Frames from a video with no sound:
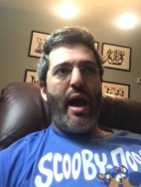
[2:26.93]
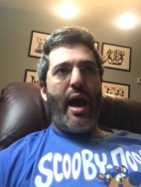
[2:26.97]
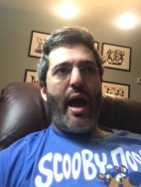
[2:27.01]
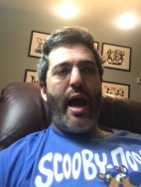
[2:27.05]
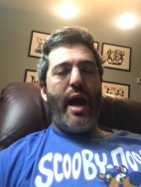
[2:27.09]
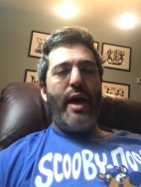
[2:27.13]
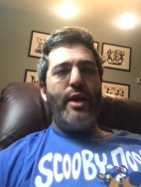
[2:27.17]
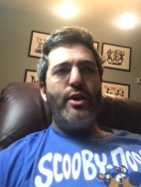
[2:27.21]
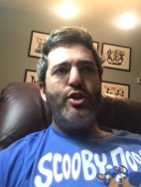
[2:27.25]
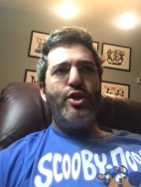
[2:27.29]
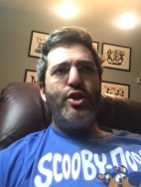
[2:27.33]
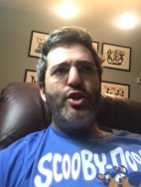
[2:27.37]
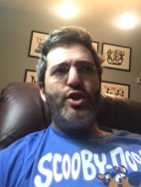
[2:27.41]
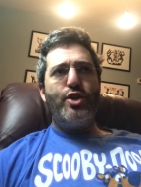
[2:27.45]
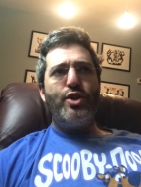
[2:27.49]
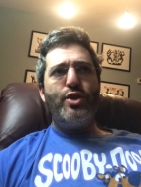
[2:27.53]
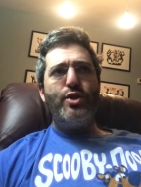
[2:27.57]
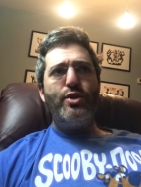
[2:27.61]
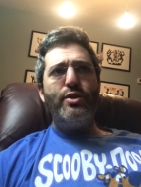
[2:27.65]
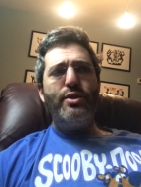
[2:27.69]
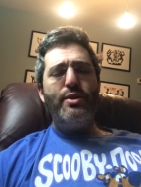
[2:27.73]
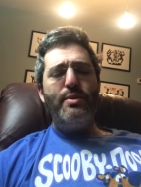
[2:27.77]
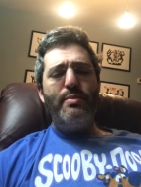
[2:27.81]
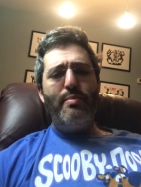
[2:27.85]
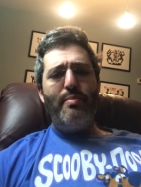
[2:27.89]
And
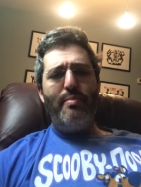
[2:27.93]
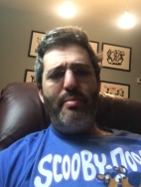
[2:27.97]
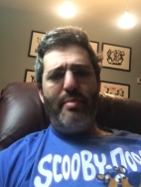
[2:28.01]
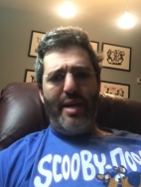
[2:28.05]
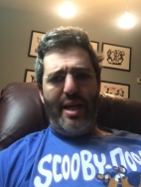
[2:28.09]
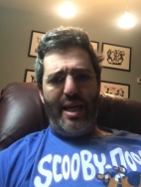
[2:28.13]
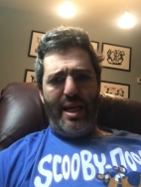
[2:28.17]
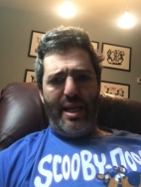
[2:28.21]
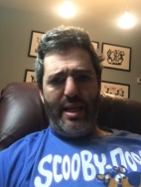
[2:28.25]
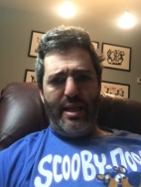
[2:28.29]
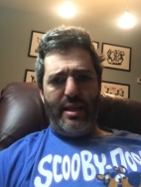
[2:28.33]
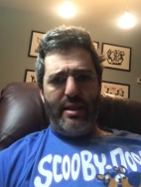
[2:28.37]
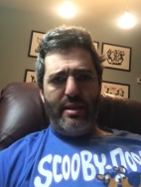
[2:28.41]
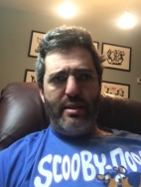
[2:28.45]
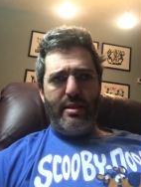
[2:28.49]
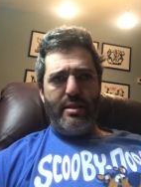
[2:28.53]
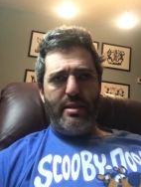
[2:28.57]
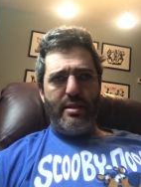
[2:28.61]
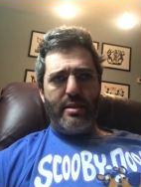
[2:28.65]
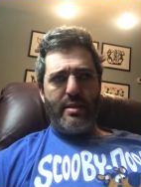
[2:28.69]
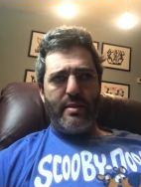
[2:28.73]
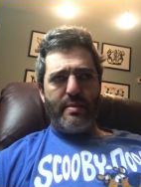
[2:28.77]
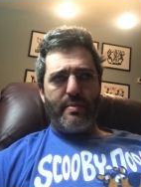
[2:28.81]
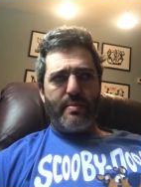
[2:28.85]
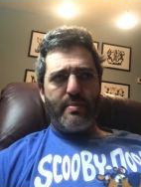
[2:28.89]
should
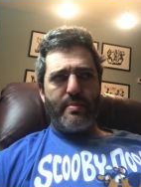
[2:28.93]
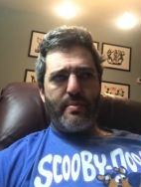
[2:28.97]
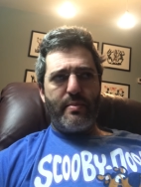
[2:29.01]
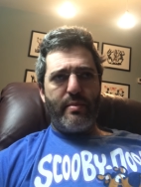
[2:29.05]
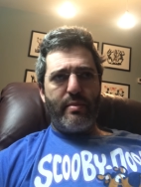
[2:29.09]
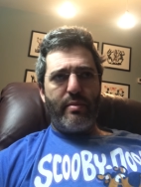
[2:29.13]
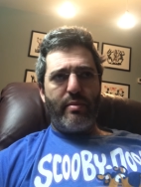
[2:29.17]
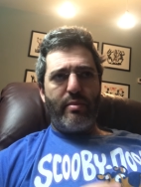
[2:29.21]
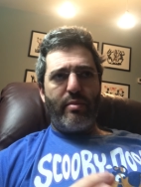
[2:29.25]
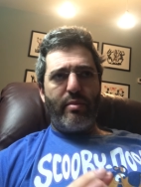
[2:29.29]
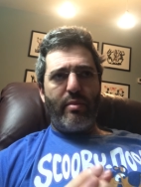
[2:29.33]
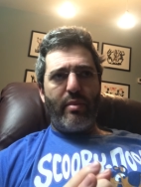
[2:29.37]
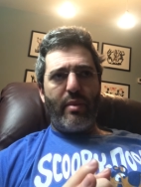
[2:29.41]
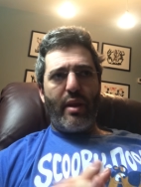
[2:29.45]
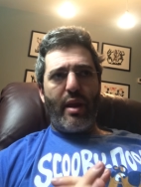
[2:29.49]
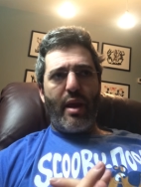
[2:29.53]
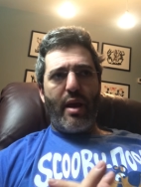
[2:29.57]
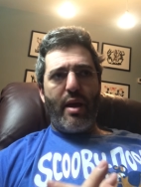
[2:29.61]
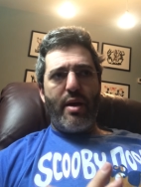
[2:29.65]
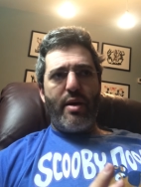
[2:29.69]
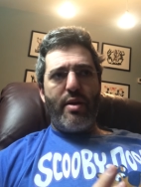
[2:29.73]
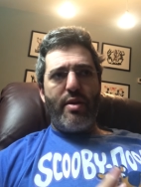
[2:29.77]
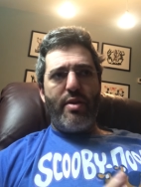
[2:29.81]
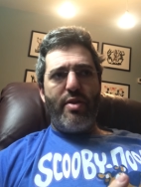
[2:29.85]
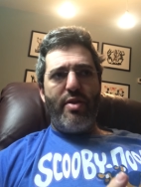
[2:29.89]
means
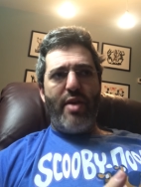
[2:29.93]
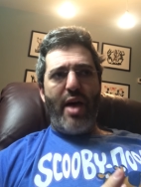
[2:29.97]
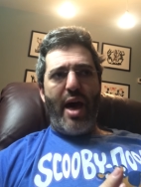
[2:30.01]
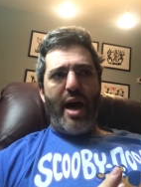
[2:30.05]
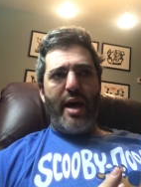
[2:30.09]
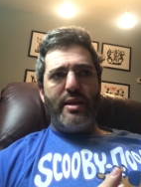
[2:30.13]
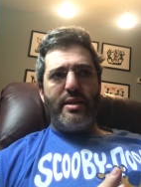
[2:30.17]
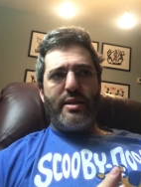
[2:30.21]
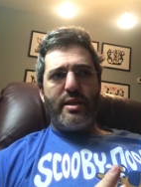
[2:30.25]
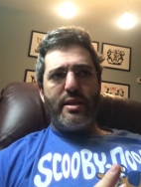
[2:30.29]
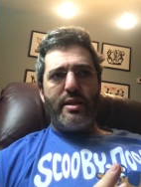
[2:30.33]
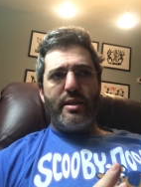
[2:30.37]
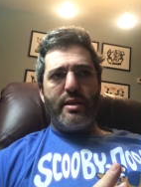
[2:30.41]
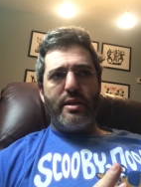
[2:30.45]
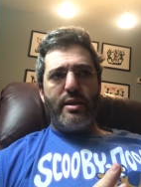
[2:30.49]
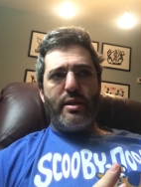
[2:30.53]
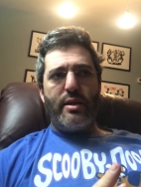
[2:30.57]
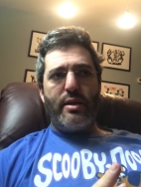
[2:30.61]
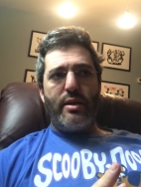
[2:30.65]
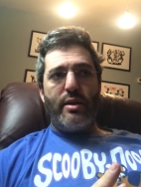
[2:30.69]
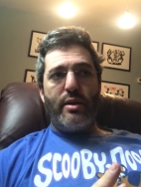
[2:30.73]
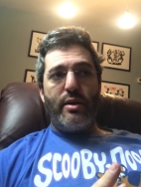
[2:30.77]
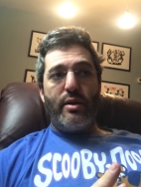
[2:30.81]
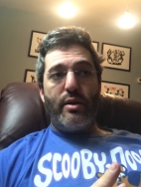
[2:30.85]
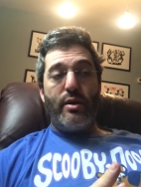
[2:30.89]
that
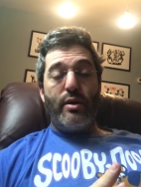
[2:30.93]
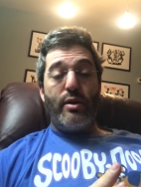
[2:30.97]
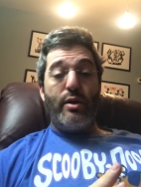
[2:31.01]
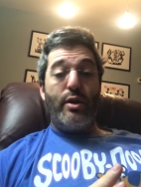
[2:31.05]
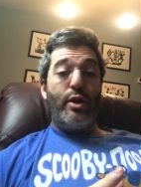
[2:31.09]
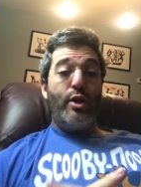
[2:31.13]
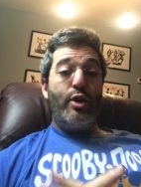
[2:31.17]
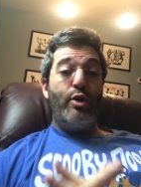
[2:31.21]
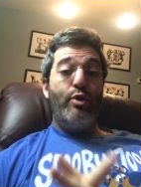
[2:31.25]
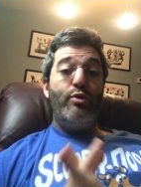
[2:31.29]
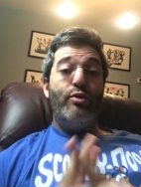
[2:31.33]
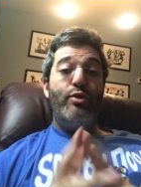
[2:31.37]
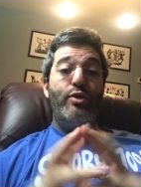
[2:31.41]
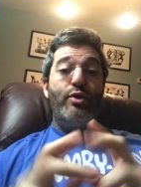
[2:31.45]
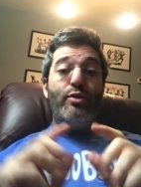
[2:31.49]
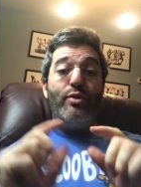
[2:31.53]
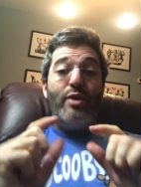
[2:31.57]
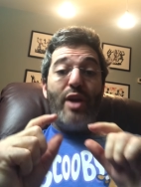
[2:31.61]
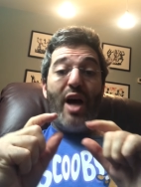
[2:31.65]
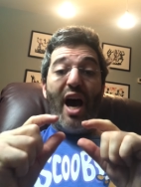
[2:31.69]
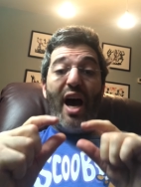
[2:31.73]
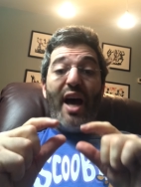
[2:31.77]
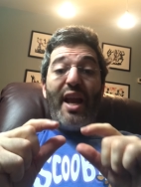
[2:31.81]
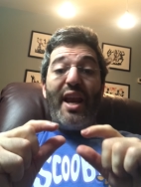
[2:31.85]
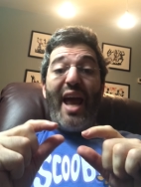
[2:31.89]
you do
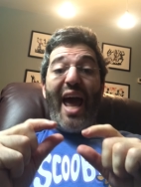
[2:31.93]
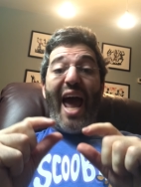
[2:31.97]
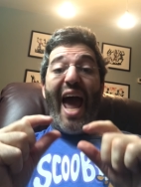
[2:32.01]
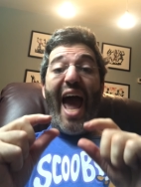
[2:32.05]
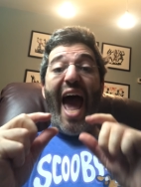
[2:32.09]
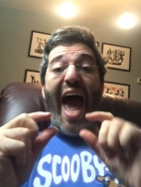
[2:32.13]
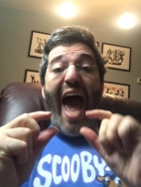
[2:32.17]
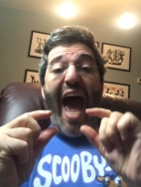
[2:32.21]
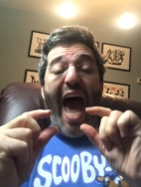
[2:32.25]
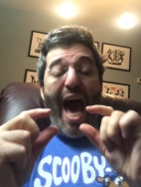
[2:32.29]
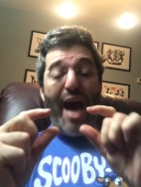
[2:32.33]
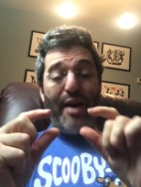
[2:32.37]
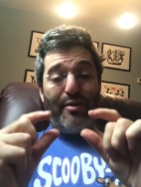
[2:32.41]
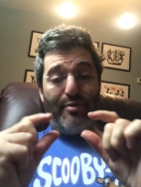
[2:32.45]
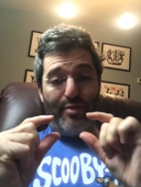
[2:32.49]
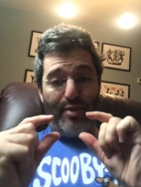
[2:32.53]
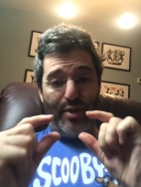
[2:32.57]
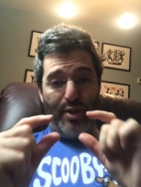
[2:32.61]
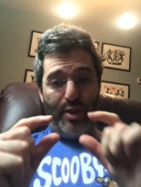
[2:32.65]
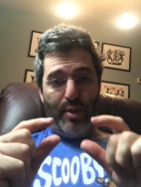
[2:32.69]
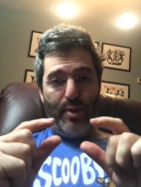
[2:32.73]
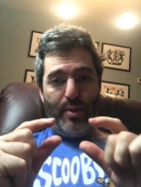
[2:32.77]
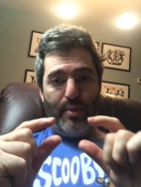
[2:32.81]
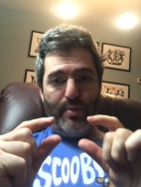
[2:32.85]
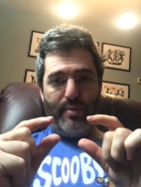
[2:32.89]
not have
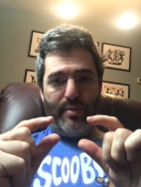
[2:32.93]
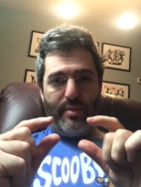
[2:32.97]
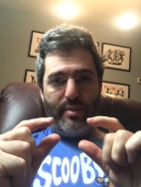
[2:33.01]
to.